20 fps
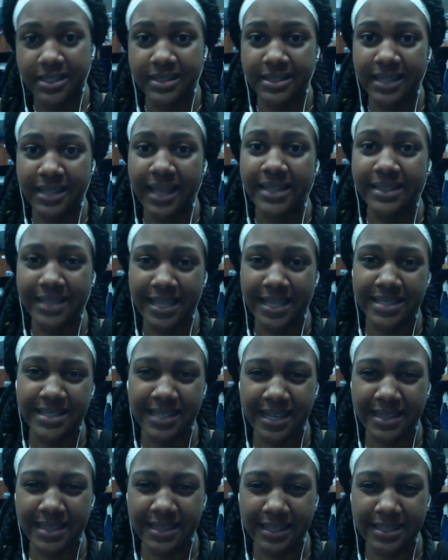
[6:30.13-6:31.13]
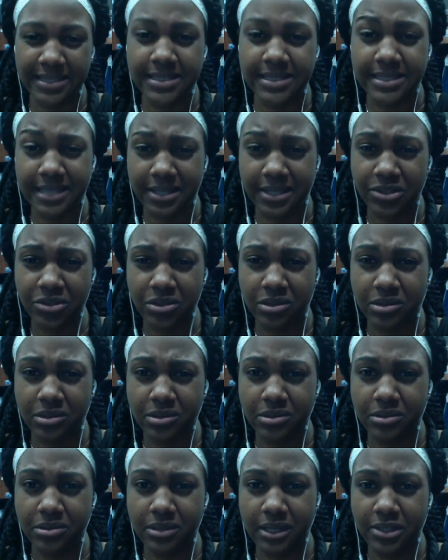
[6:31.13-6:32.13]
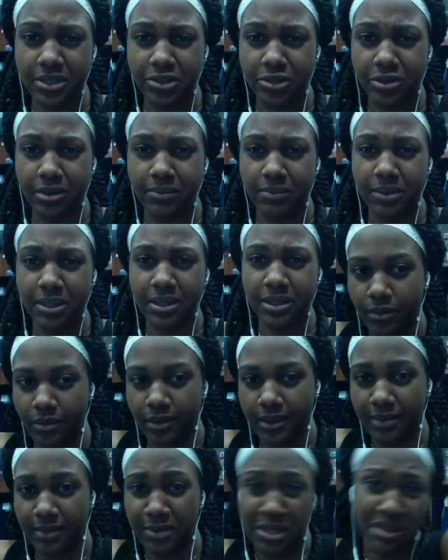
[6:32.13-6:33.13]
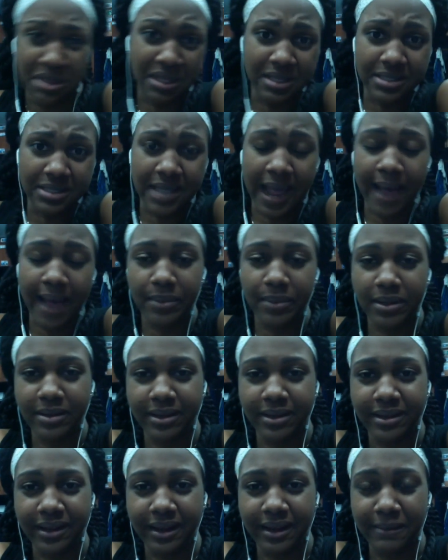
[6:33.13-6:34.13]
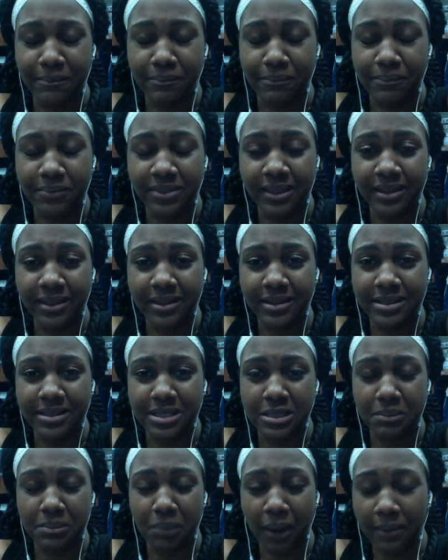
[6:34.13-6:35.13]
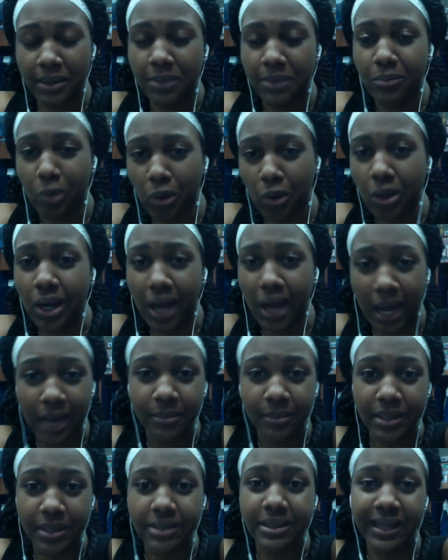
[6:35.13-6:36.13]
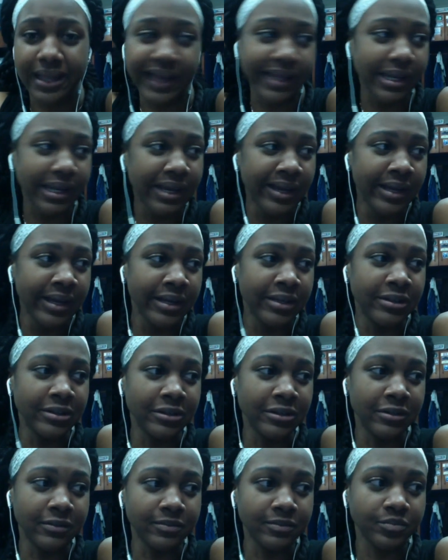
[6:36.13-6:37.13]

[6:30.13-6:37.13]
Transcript: that lesson I think is central to Nigeria because, I mean, things happen, and I think it's probably more common that, you know,